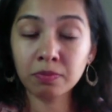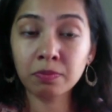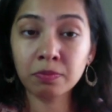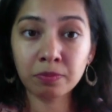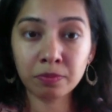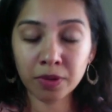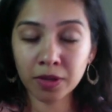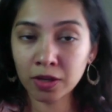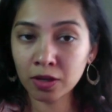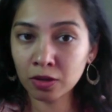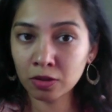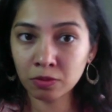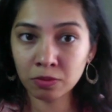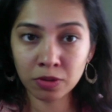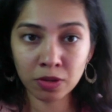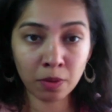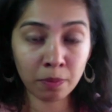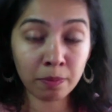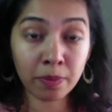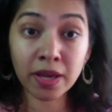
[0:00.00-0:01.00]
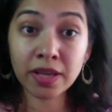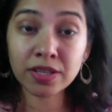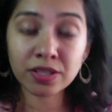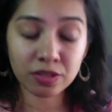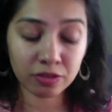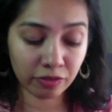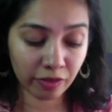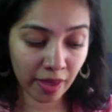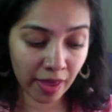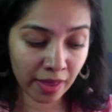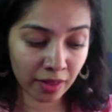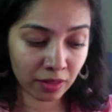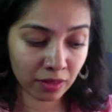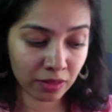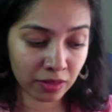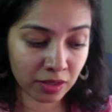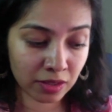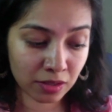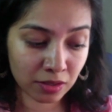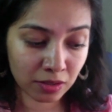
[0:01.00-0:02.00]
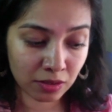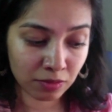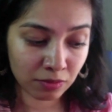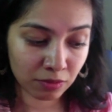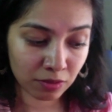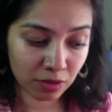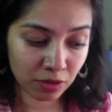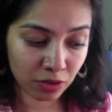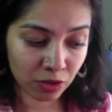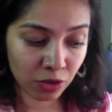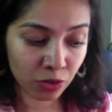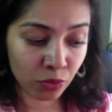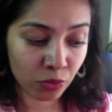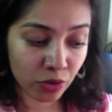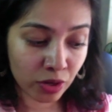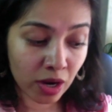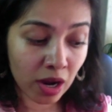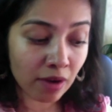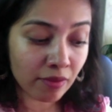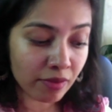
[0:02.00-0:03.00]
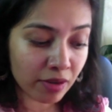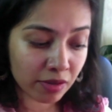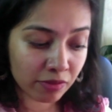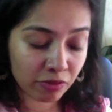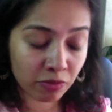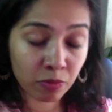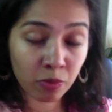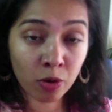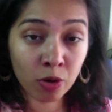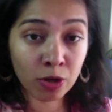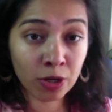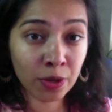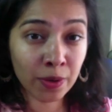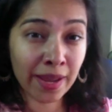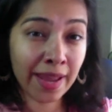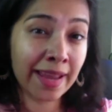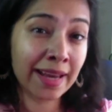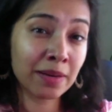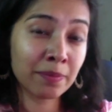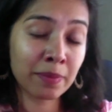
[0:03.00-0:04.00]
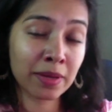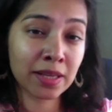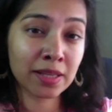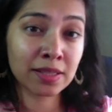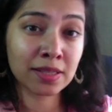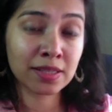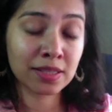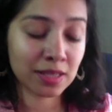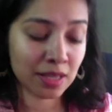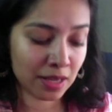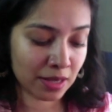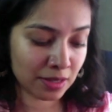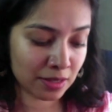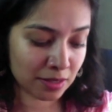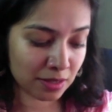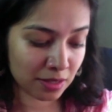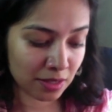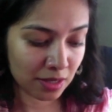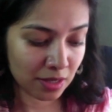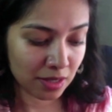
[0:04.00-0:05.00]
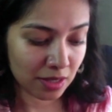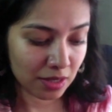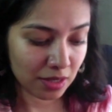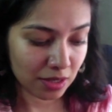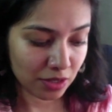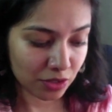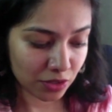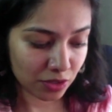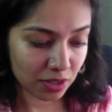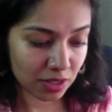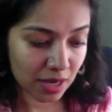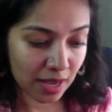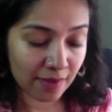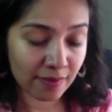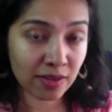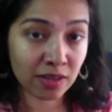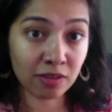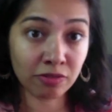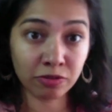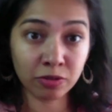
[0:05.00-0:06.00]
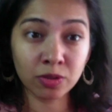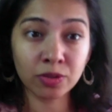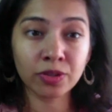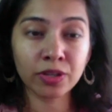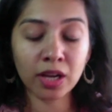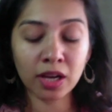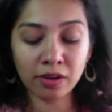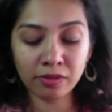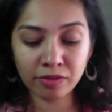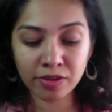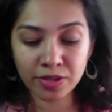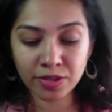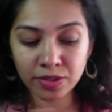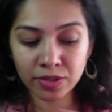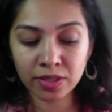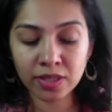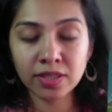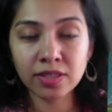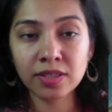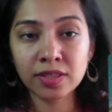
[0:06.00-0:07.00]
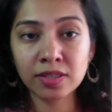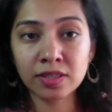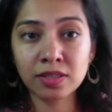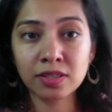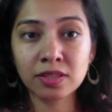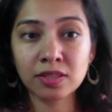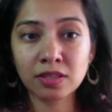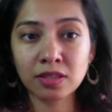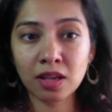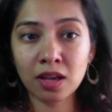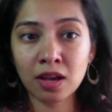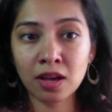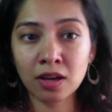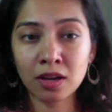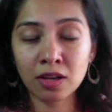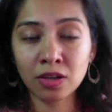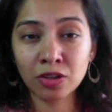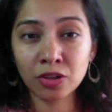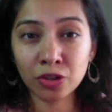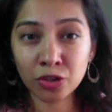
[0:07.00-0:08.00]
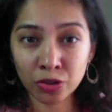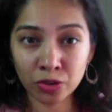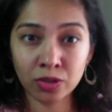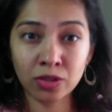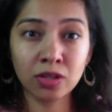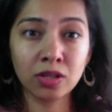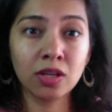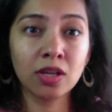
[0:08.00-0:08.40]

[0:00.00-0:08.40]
your best of health and you recovering from all your ailments and just having a full recovery, so this is a good